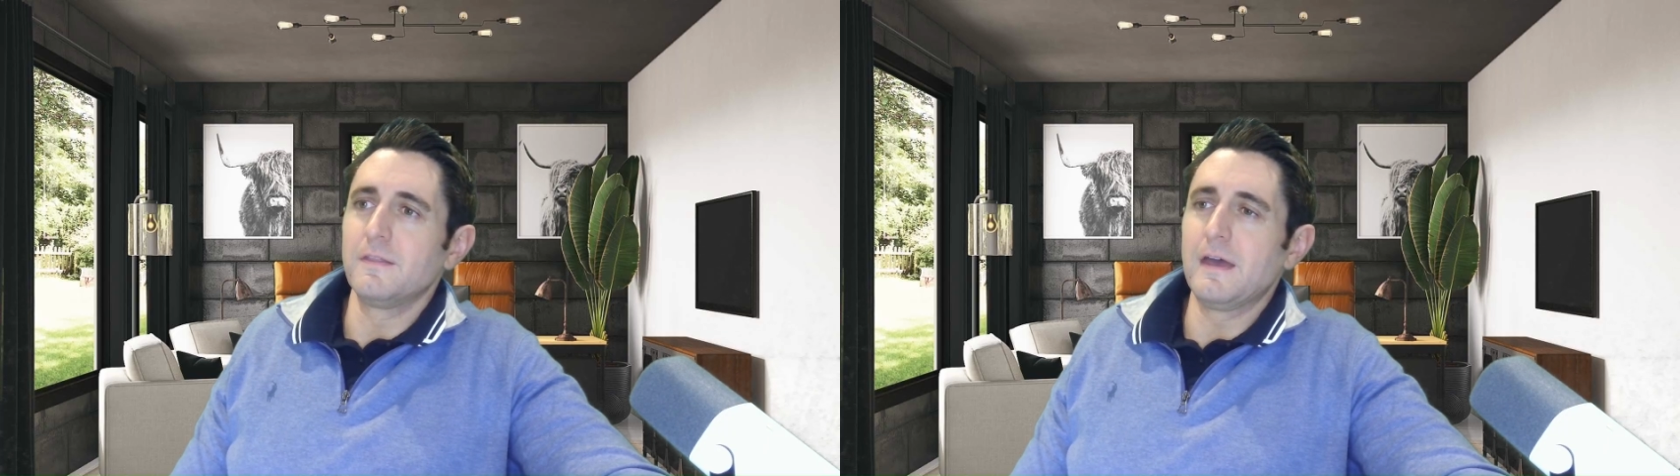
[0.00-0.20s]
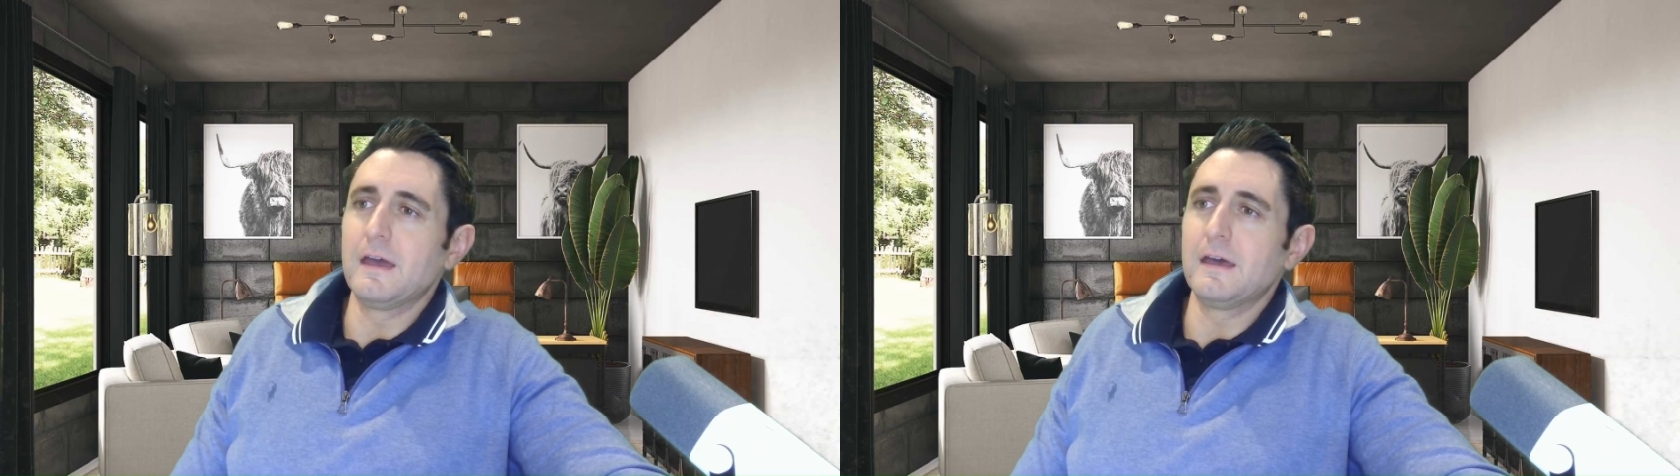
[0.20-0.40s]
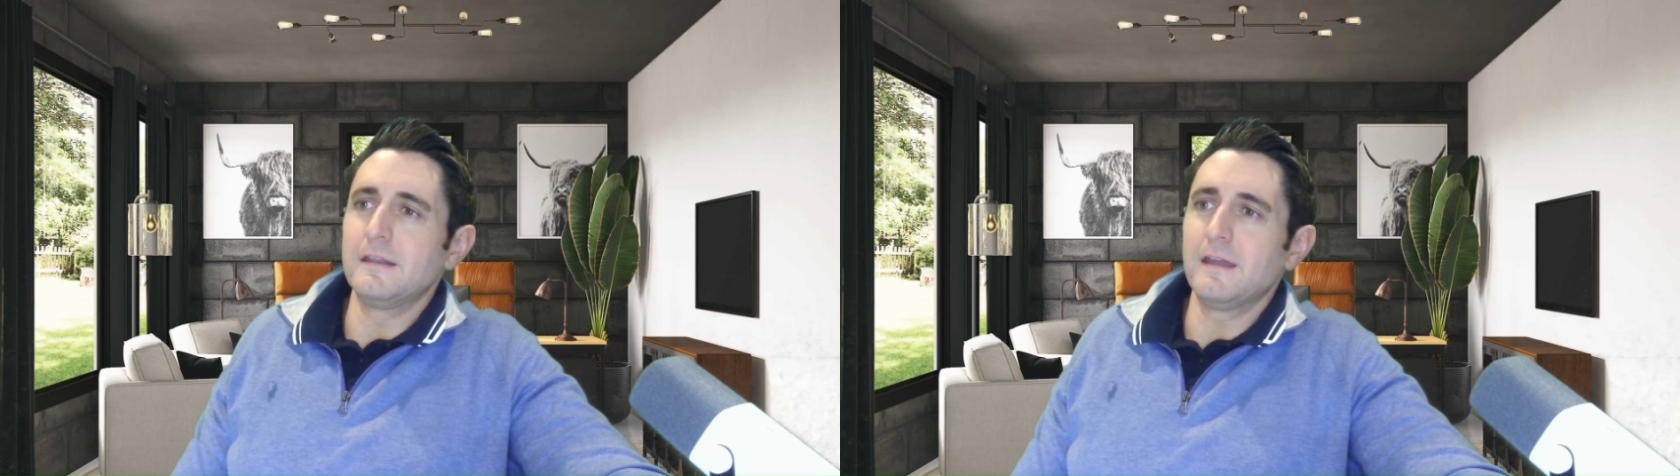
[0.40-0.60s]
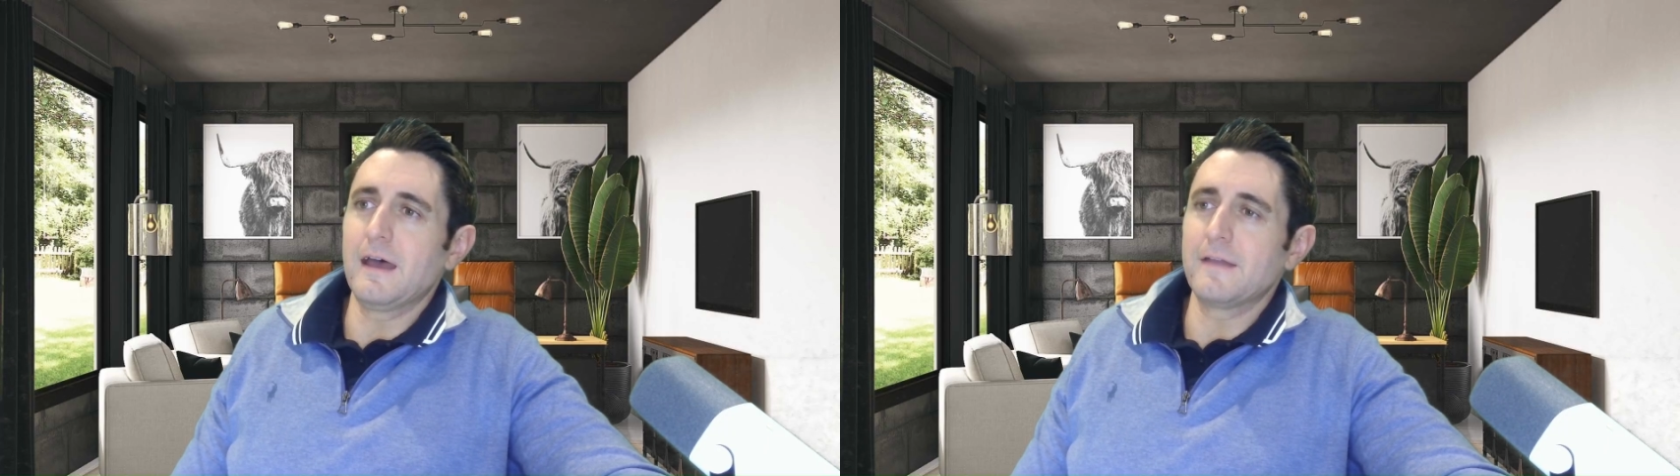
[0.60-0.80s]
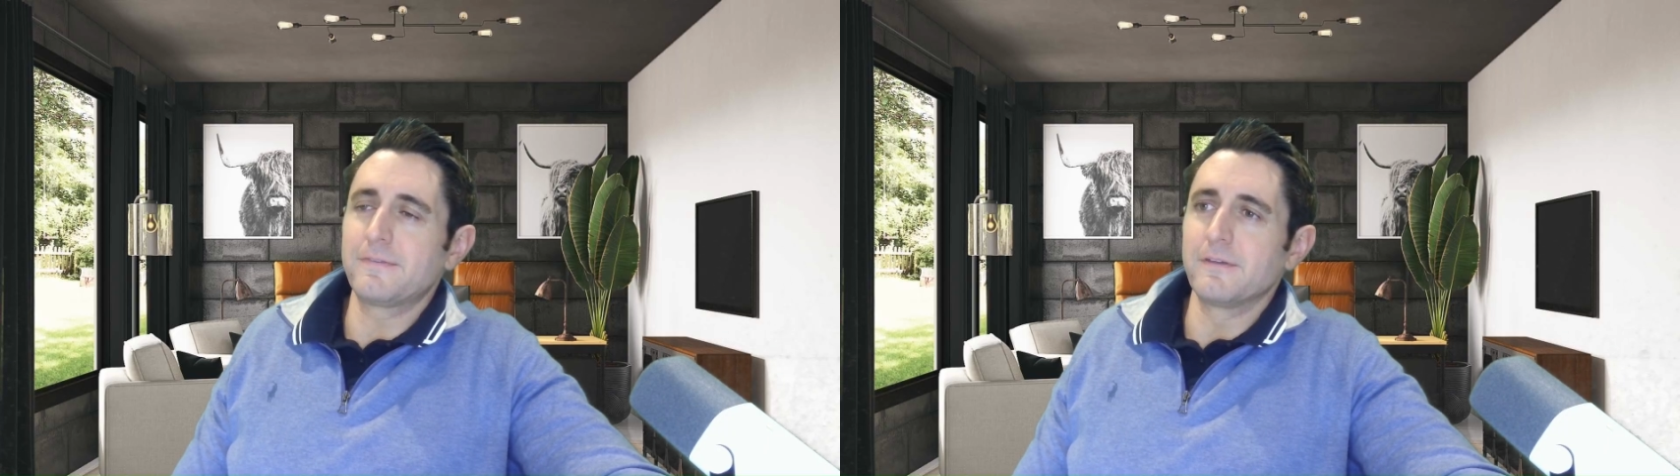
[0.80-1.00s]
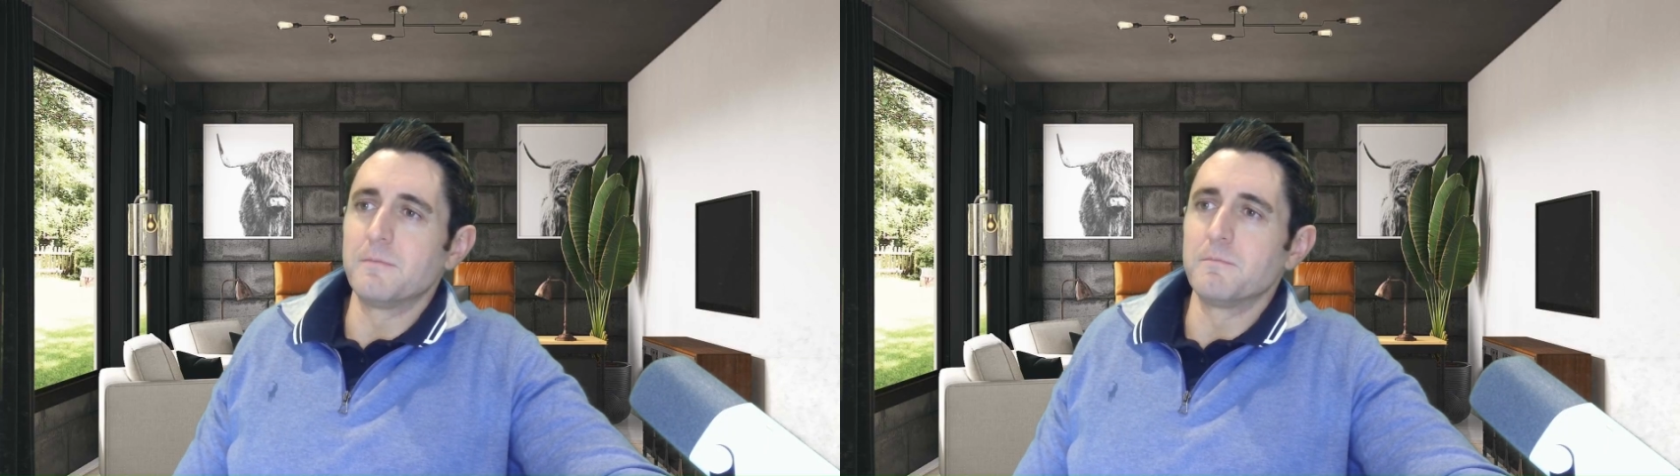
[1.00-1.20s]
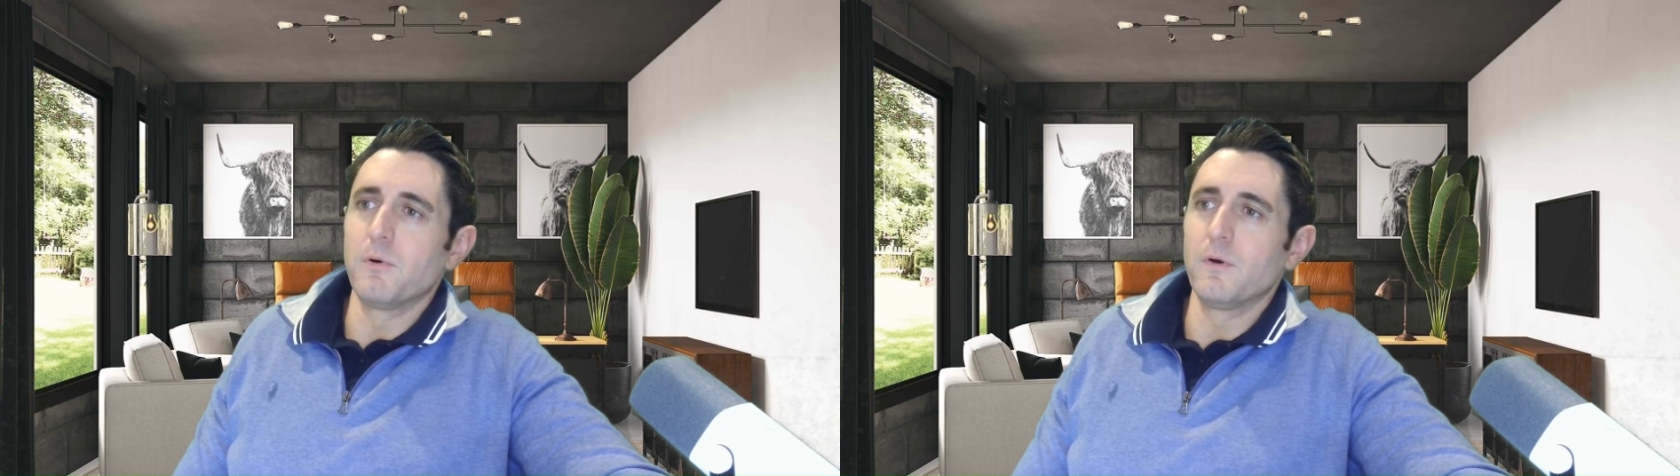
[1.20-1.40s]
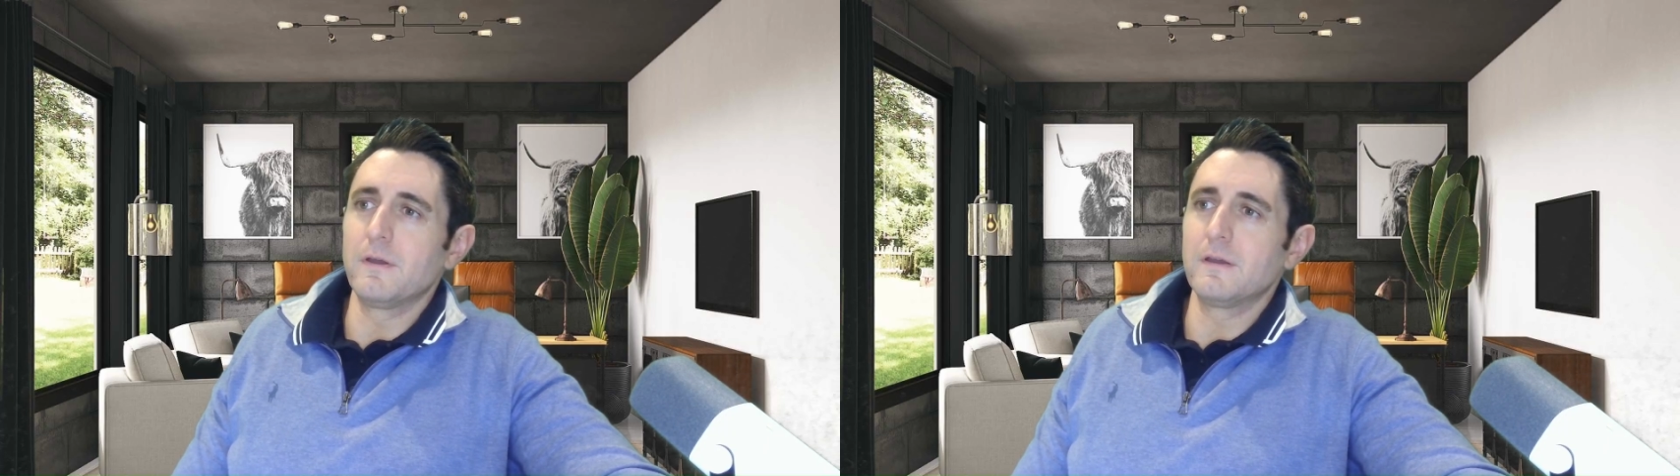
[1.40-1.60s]
then at some
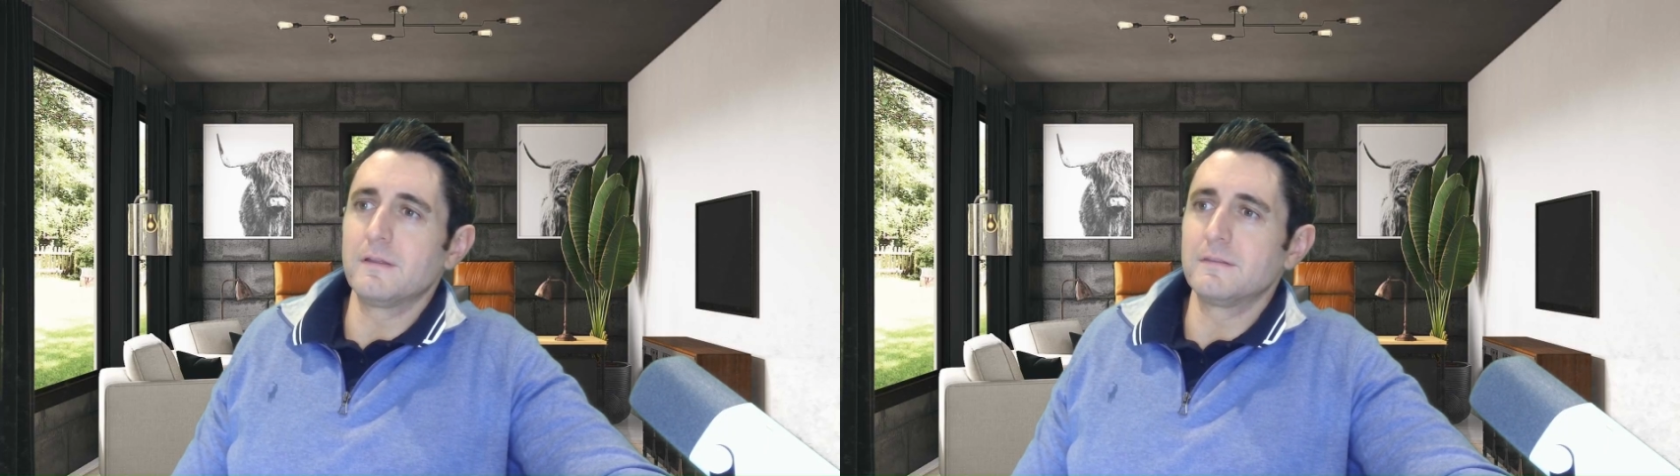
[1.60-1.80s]
point,